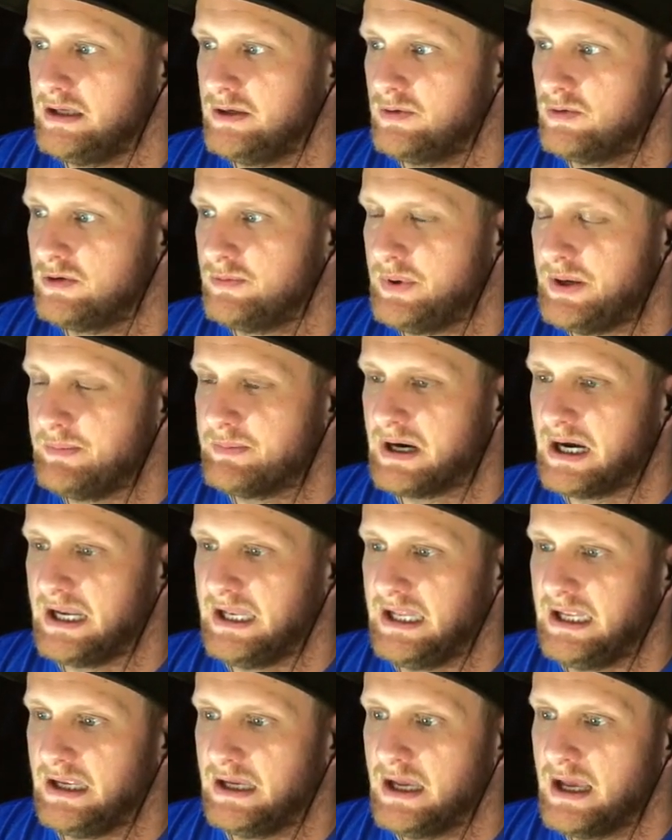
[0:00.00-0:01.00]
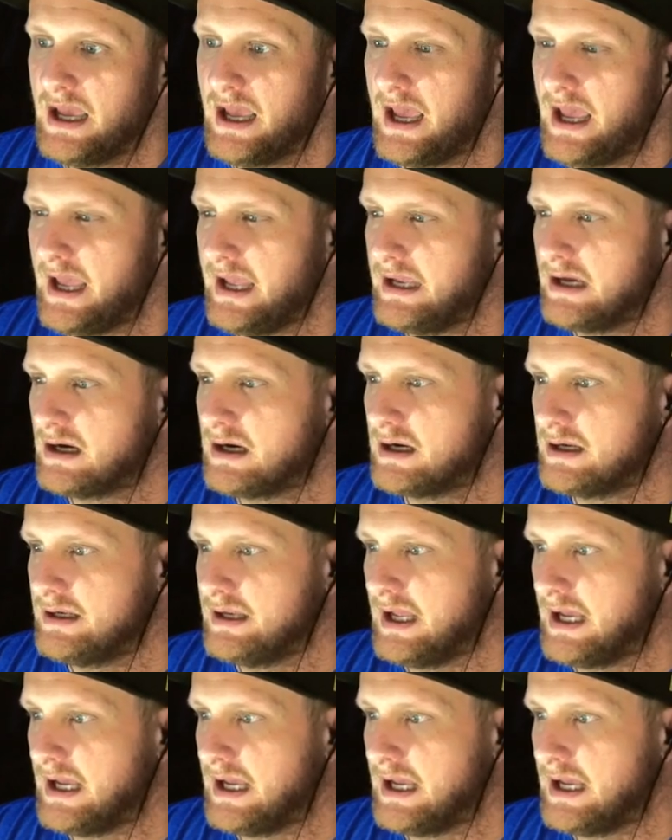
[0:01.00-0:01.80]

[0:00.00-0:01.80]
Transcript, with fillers: you would be mining Aeon